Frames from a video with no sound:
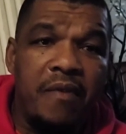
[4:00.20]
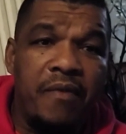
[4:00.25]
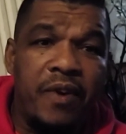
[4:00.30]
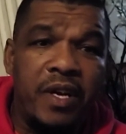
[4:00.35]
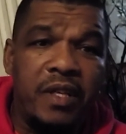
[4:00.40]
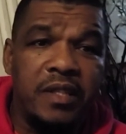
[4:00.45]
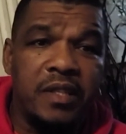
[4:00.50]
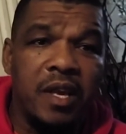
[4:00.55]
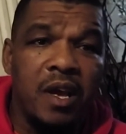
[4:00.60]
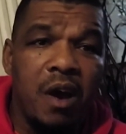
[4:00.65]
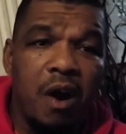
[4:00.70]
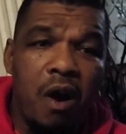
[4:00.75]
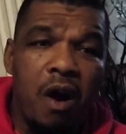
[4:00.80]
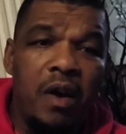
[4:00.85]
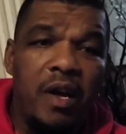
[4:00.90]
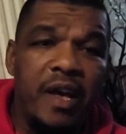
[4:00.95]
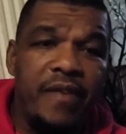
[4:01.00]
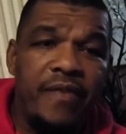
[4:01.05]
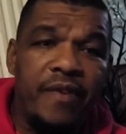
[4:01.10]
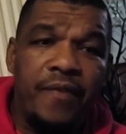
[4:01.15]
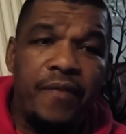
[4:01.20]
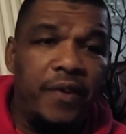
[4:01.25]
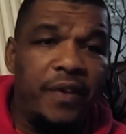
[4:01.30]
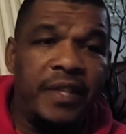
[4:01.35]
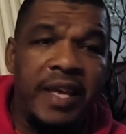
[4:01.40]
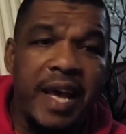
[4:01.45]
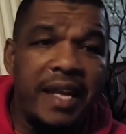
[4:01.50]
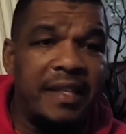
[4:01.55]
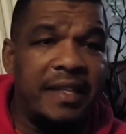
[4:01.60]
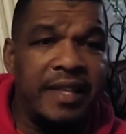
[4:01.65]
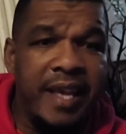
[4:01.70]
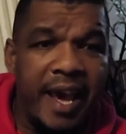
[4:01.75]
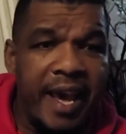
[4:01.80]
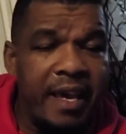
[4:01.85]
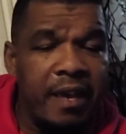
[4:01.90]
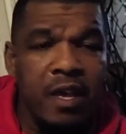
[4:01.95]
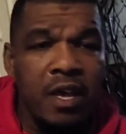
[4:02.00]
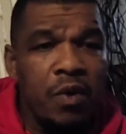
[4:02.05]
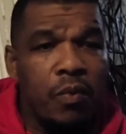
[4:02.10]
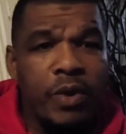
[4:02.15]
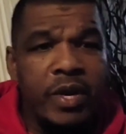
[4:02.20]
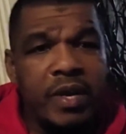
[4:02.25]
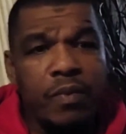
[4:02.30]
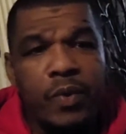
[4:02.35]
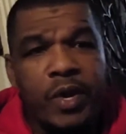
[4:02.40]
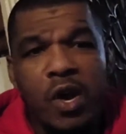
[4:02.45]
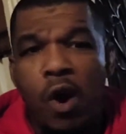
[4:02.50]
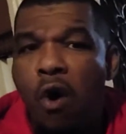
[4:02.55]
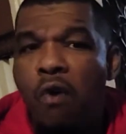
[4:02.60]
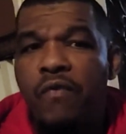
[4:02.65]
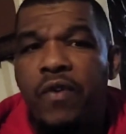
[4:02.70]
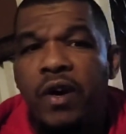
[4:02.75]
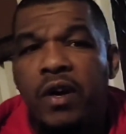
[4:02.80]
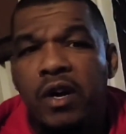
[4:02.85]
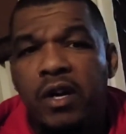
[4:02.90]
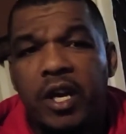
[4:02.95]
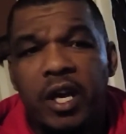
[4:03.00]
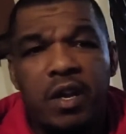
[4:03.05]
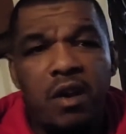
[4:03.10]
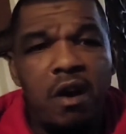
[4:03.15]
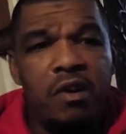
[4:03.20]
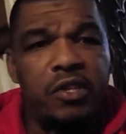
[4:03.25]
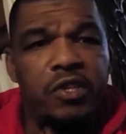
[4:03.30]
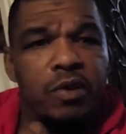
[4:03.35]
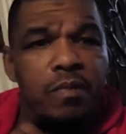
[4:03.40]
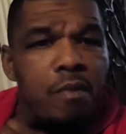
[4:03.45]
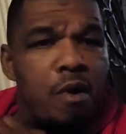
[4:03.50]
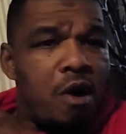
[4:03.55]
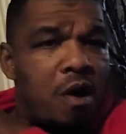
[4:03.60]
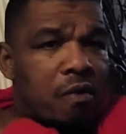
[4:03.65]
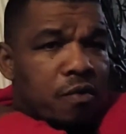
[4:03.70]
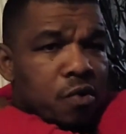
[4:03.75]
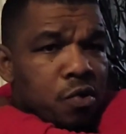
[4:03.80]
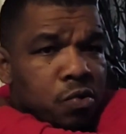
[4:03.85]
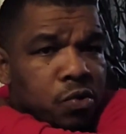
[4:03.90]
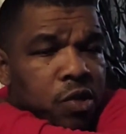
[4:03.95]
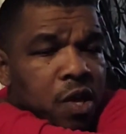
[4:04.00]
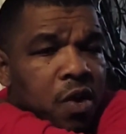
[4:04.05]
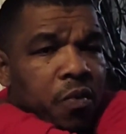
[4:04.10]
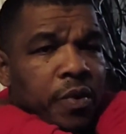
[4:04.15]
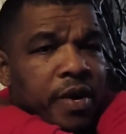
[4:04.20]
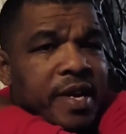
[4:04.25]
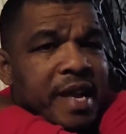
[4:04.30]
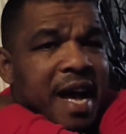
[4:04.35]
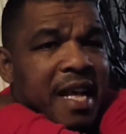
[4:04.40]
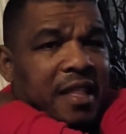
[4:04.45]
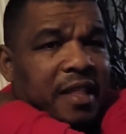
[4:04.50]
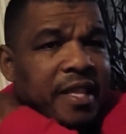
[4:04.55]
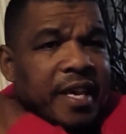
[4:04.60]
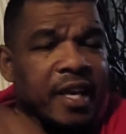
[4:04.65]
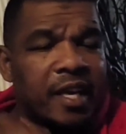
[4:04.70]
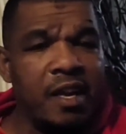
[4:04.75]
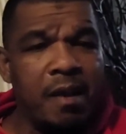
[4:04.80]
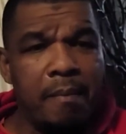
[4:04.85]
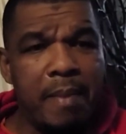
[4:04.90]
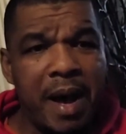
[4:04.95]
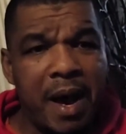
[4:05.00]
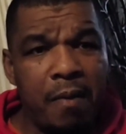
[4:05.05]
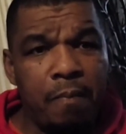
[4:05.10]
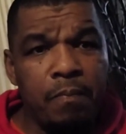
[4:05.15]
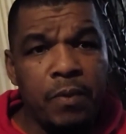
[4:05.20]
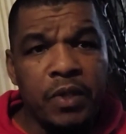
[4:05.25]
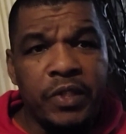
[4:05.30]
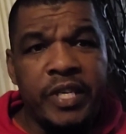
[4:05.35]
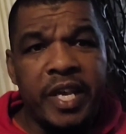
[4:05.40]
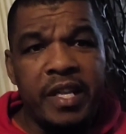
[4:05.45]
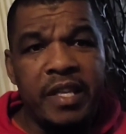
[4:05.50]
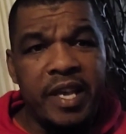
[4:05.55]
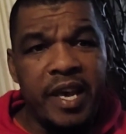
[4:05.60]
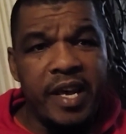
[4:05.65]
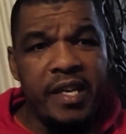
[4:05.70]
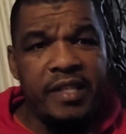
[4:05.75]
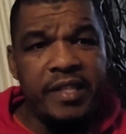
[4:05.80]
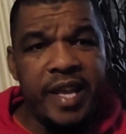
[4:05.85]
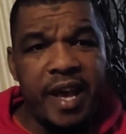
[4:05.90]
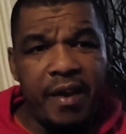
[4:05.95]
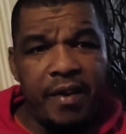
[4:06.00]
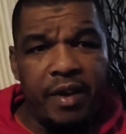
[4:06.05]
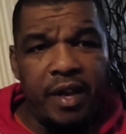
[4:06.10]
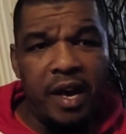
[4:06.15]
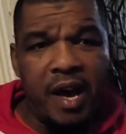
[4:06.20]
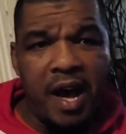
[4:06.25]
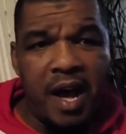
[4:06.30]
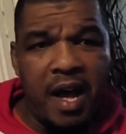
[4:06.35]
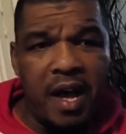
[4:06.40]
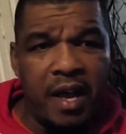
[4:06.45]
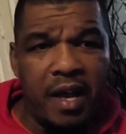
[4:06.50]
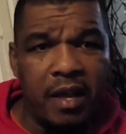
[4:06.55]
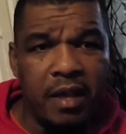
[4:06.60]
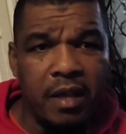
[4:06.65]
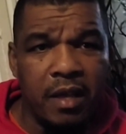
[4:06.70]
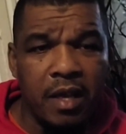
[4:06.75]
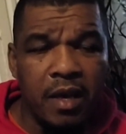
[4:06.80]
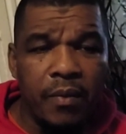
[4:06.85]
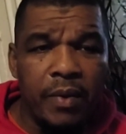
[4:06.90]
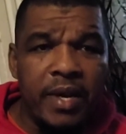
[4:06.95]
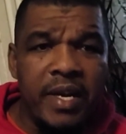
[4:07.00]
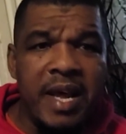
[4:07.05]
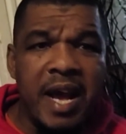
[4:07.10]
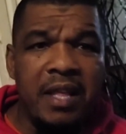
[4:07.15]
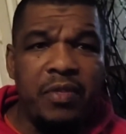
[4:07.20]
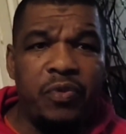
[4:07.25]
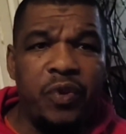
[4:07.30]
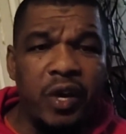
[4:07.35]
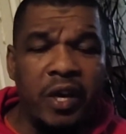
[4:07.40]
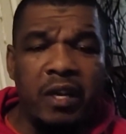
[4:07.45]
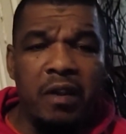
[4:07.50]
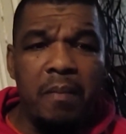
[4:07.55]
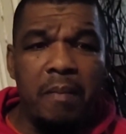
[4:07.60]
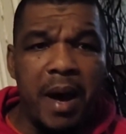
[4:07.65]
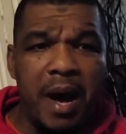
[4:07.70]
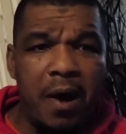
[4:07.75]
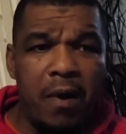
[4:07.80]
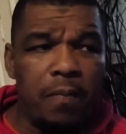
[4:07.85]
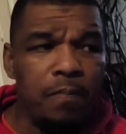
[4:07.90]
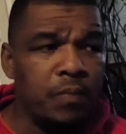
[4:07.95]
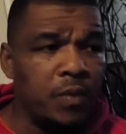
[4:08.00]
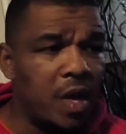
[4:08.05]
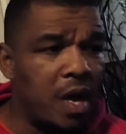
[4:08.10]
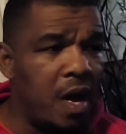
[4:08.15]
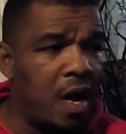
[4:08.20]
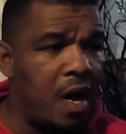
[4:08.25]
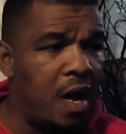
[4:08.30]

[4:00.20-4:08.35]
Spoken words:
of us are living for that day. We overlooking our tomorrows. We're not thinking about 10 years down the line. We're not thinking about